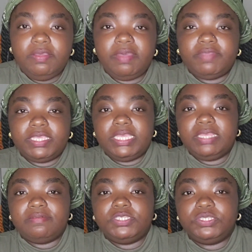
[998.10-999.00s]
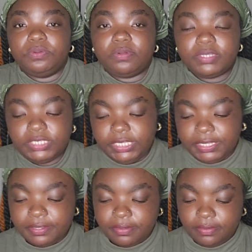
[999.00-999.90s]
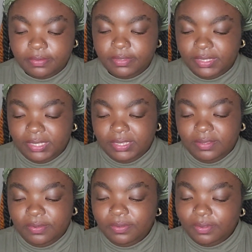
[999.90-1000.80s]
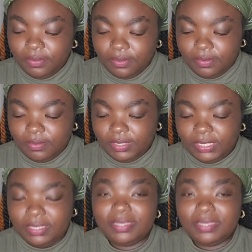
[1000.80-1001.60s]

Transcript: You have the King of Swords here. Ooh.